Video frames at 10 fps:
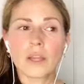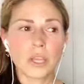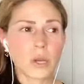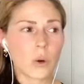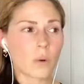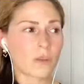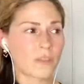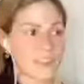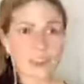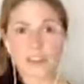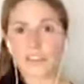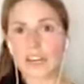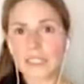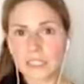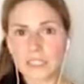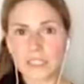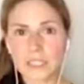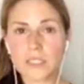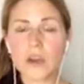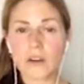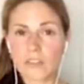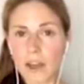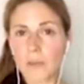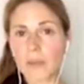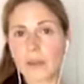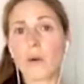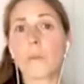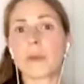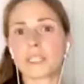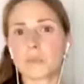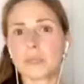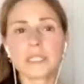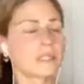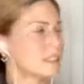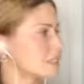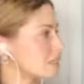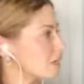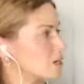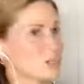you know, the advantages of having a home-based business.